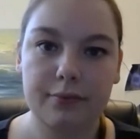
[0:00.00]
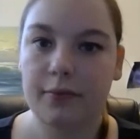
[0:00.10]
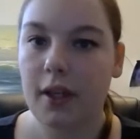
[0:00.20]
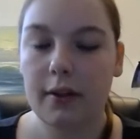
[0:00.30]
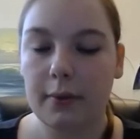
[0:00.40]

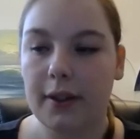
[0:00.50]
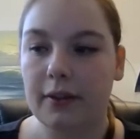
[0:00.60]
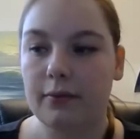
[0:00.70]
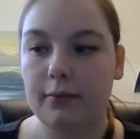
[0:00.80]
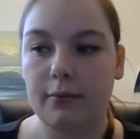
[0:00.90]
color wheel
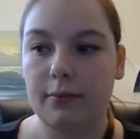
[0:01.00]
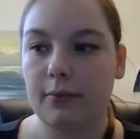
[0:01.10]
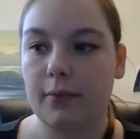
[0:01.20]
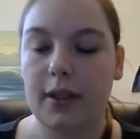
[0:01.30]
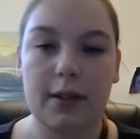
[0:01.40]

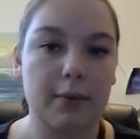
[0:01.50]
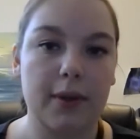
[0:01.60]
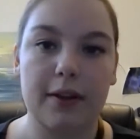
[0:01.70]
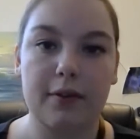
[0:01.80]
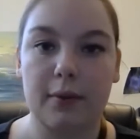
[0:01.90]
in
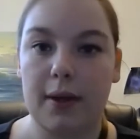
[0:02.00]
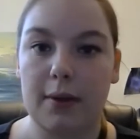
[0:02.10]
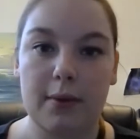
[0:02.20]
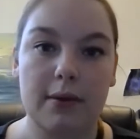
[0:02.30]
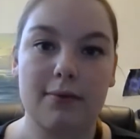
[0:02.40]
whatever way
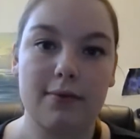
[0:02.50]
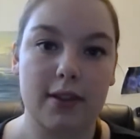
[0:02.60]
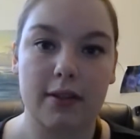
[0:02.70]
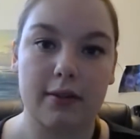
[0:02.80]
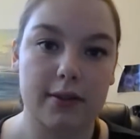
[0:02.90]
we
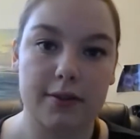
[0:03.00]
feel